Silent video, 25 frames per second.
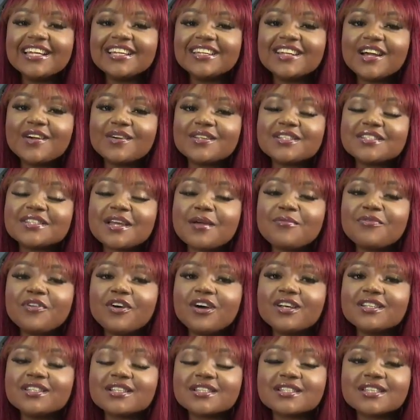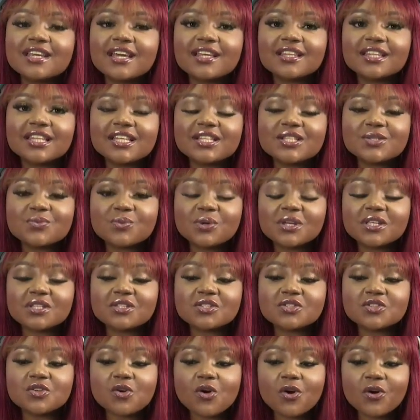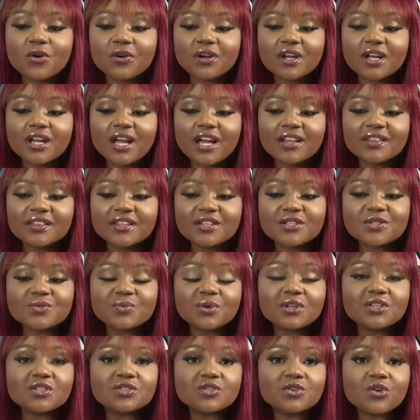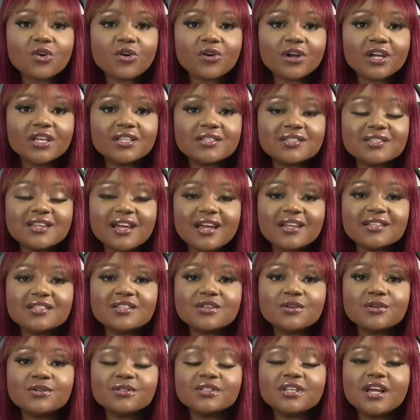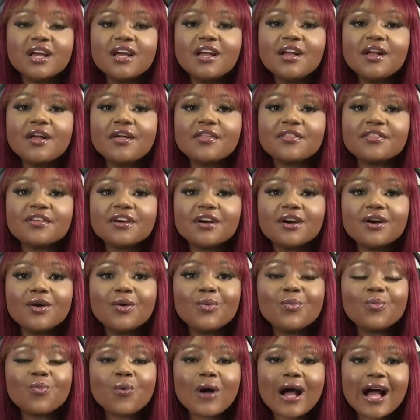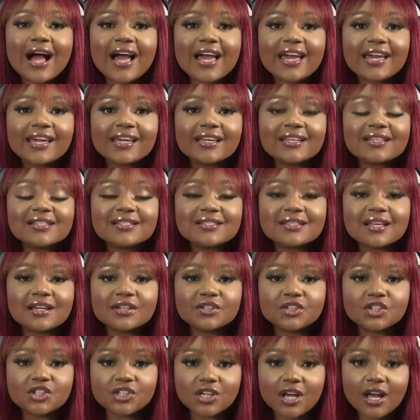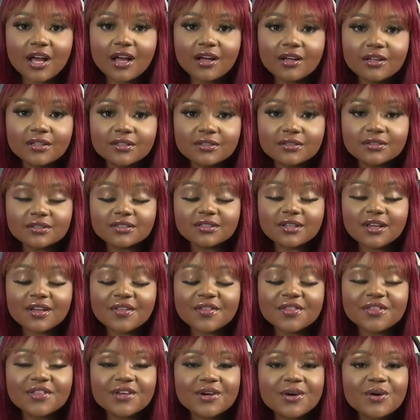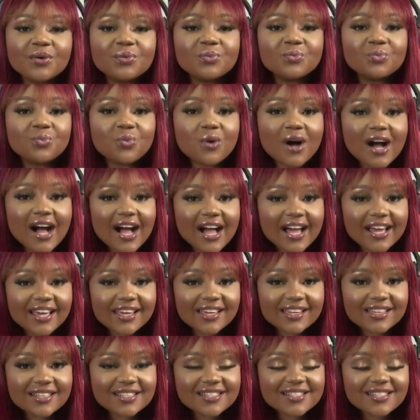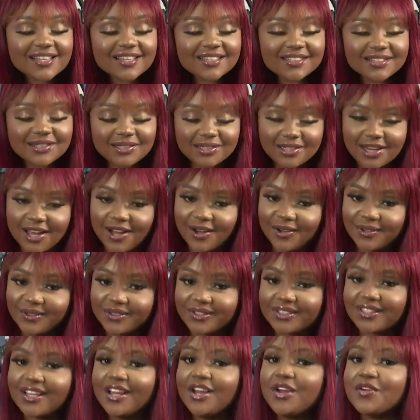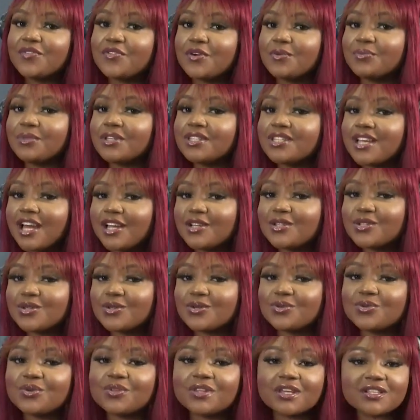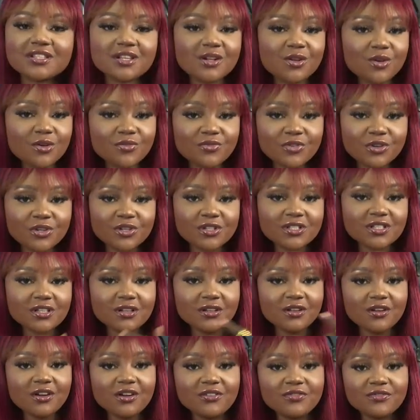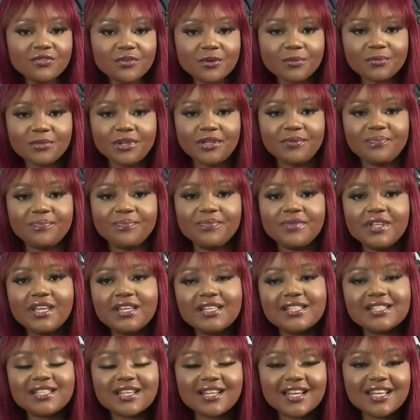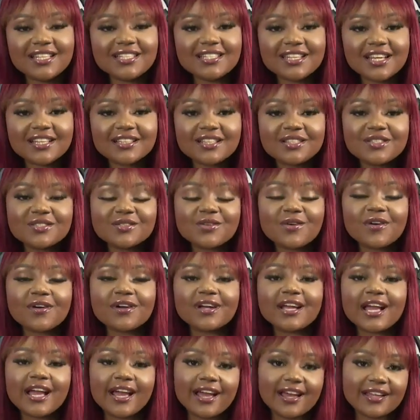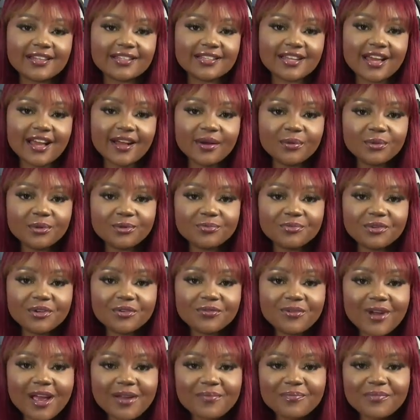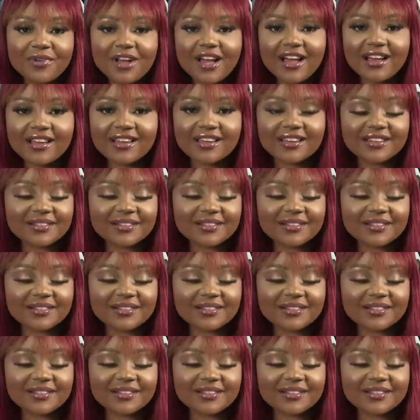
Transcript: Now it's time for us to take this week's story, and this week's story is titled The Wise Child. The Wise Child. From the title, you know there's a lot for you to learn from it. So let's take the story, and I will be right back.